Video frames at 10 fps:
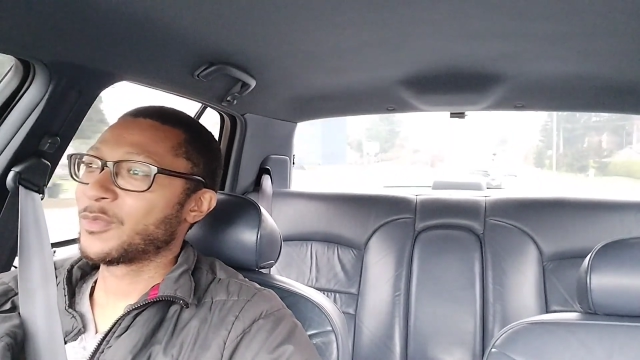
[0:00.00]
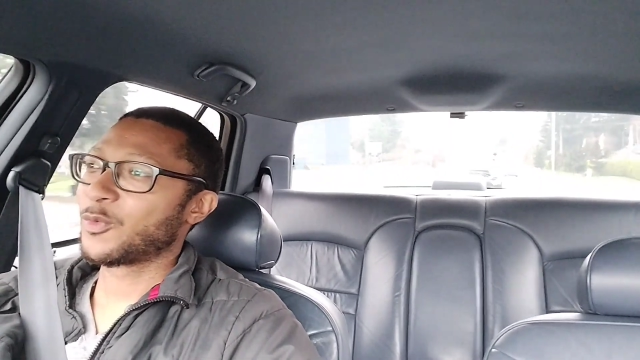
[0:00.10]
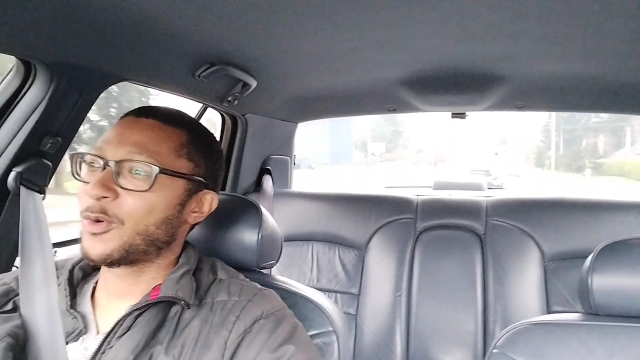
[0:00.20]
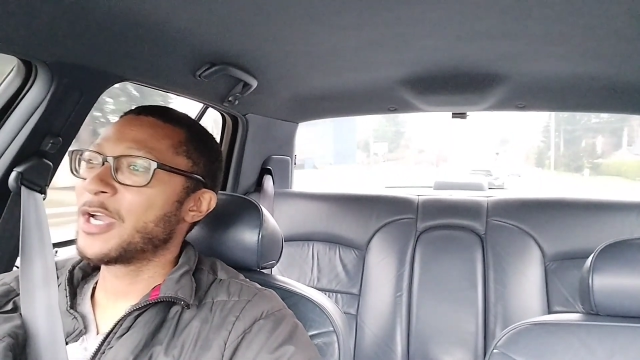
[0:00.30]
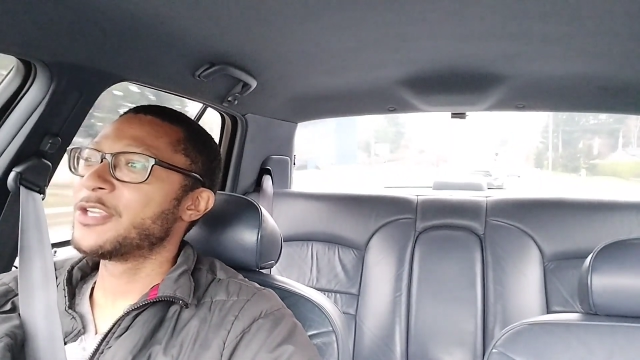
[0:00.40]

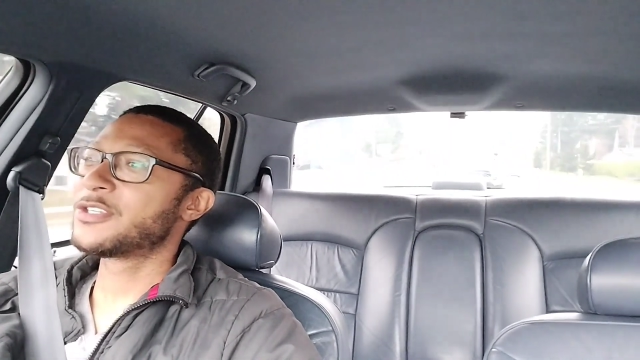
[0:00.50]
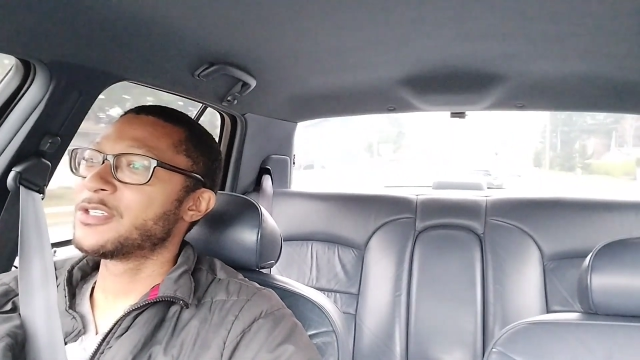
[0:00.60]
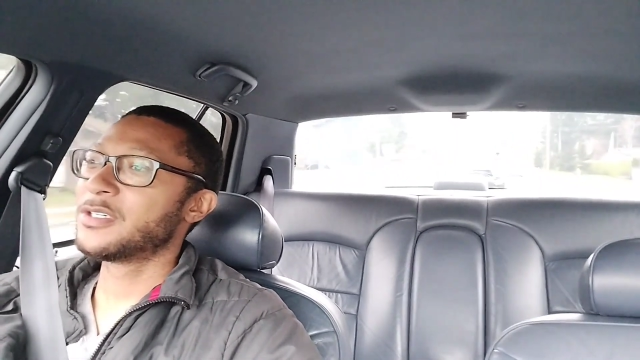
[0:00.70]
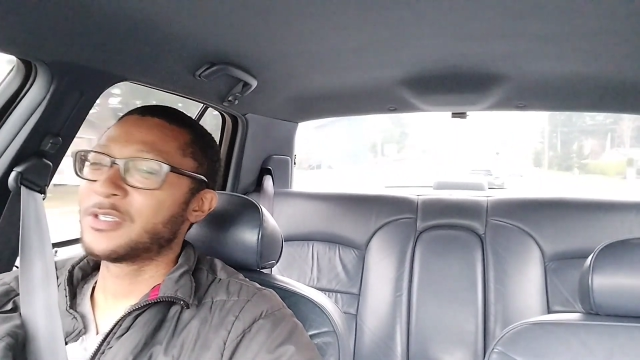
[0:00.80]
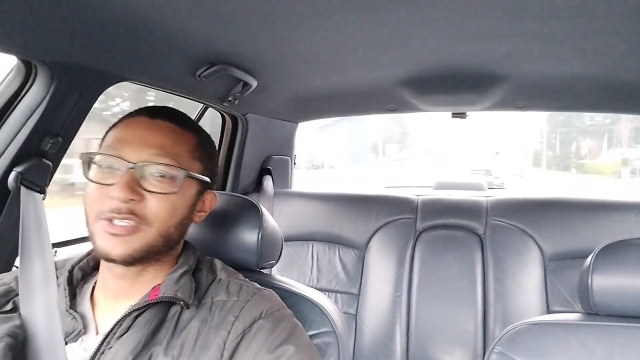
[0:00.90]
why you
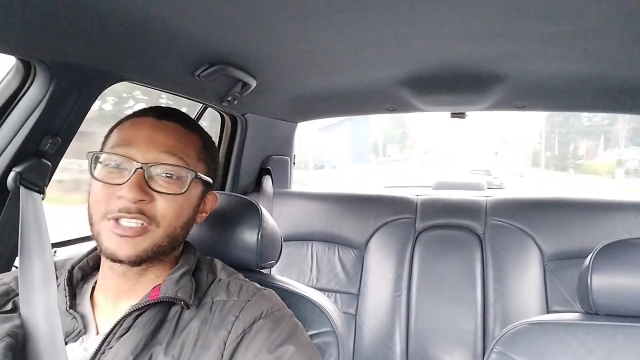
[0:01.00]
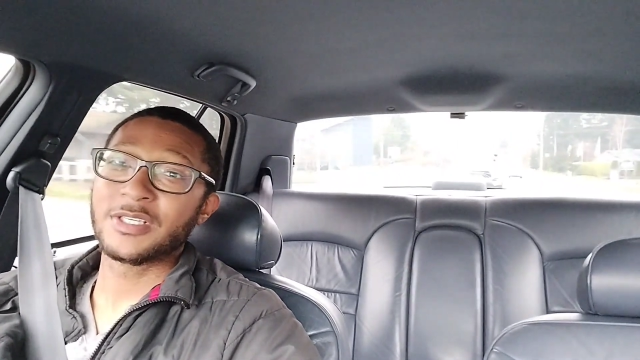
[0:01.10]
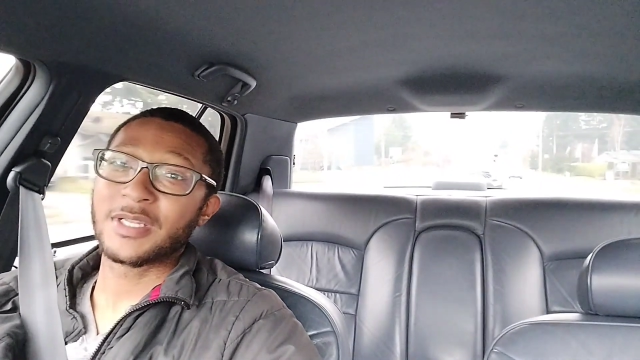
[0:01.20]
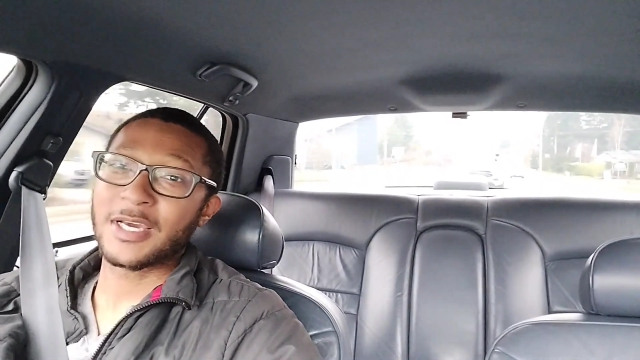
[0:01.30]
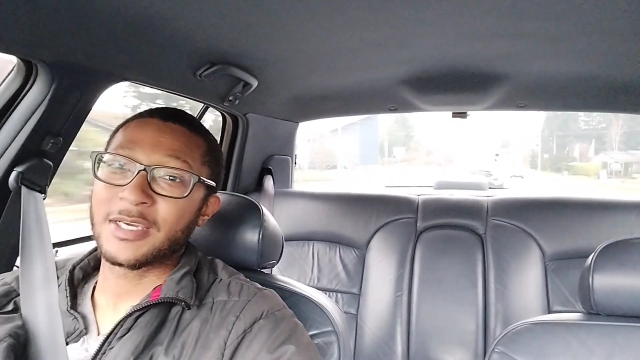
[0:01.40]
should or
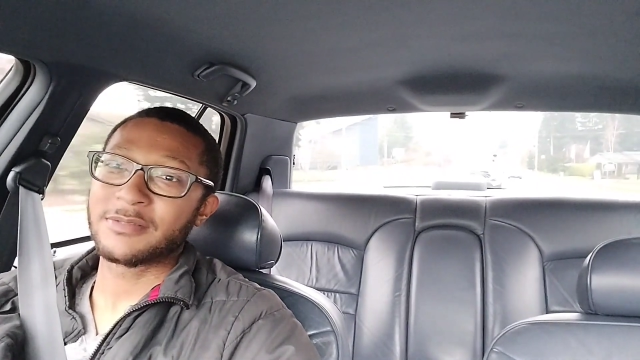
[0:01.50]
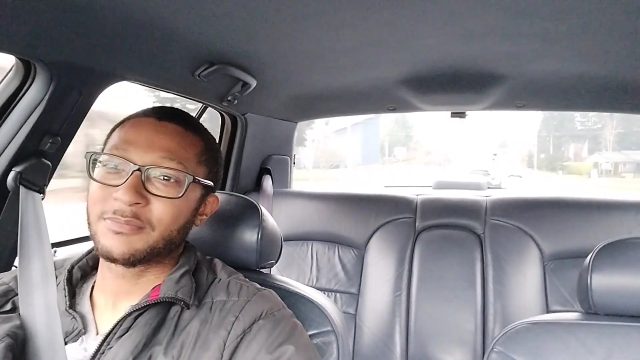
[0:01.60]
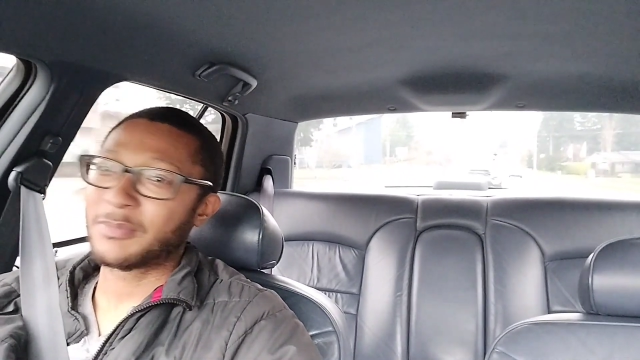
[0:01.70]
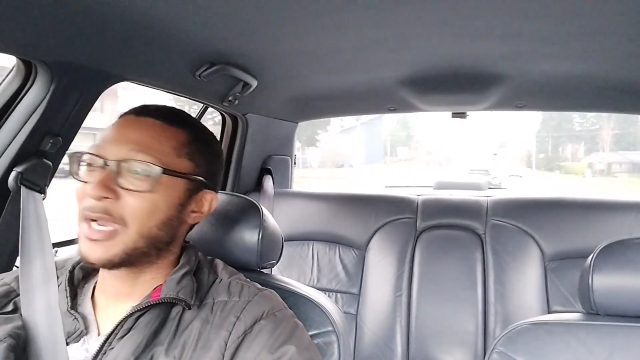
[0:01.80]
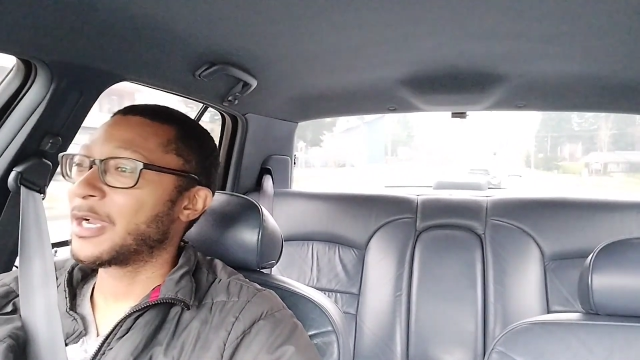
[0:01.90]
should not
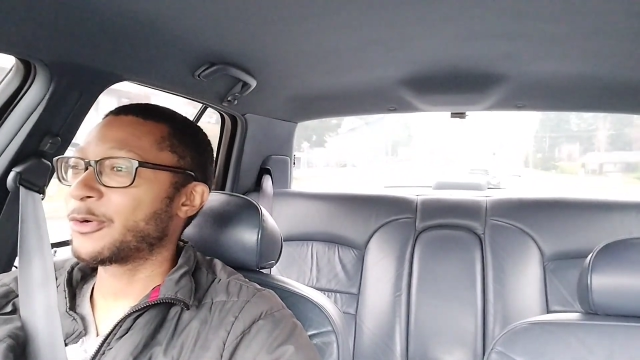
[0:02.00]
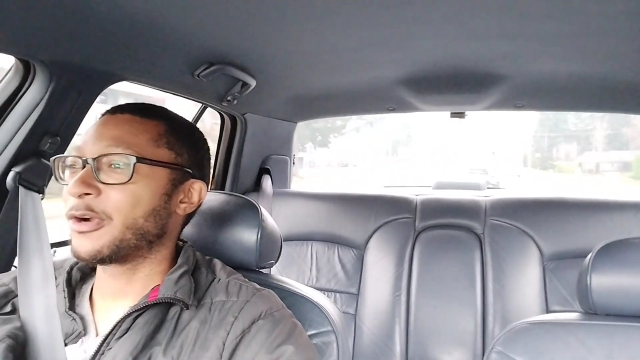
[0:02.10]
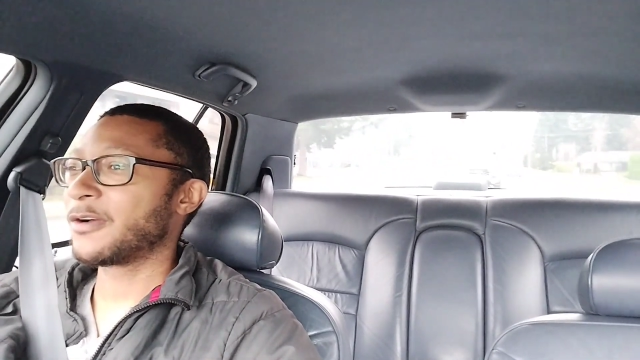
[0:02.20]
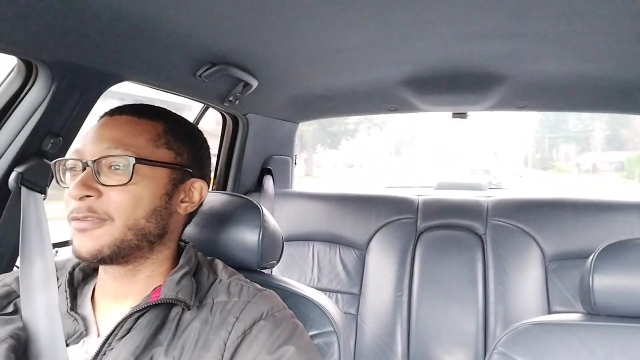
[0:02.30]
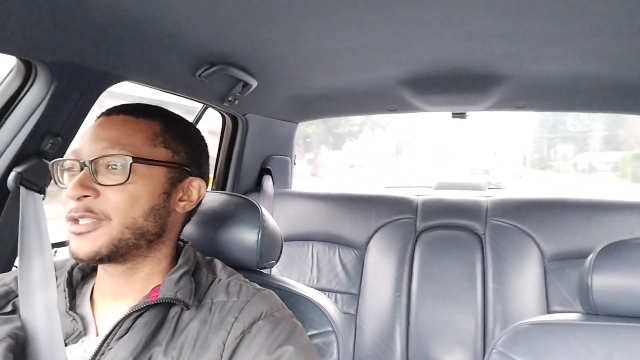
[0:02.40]
buy a
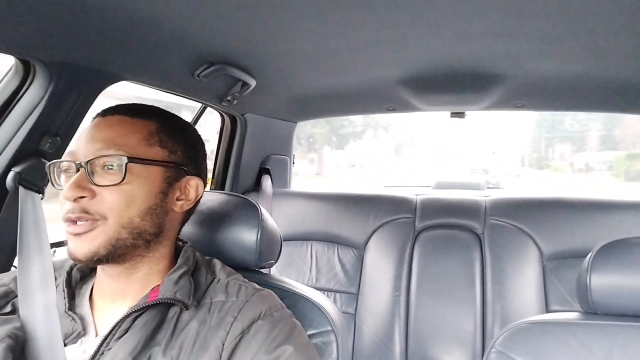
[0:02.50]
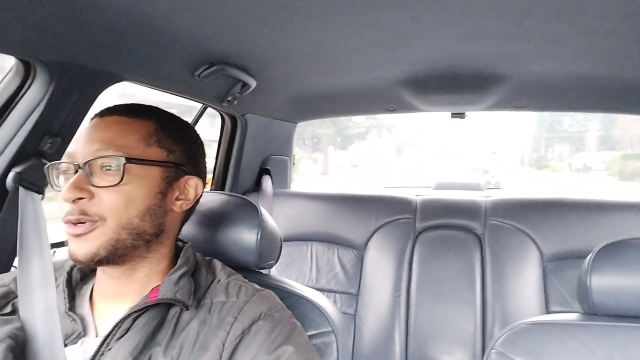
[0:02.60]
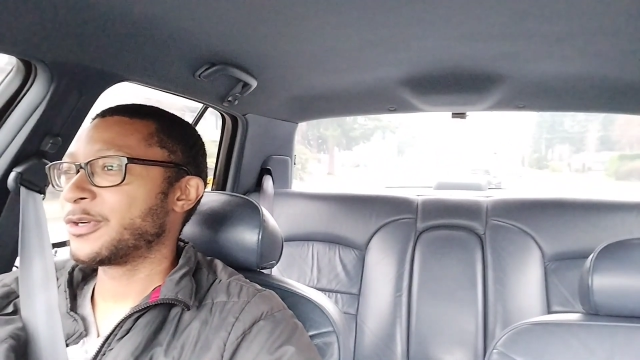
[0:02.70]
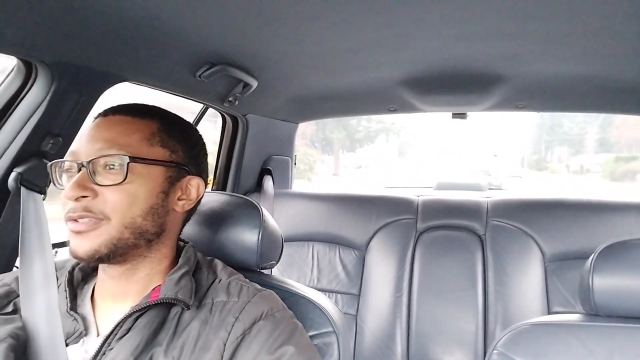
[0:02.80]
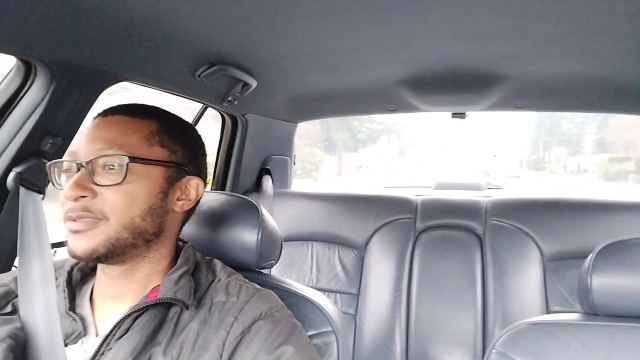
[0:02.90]
Crown
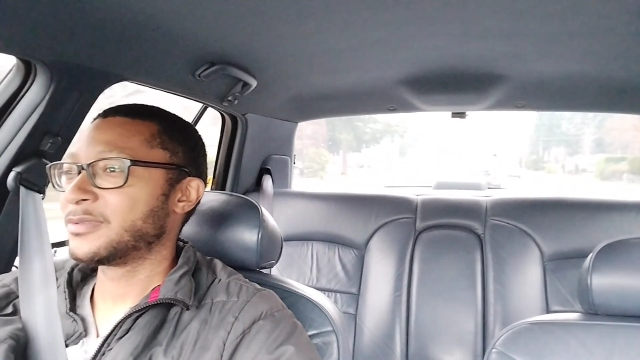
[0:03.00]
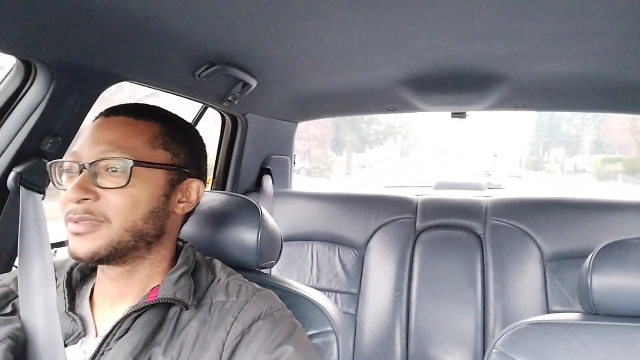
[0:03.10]
Victoria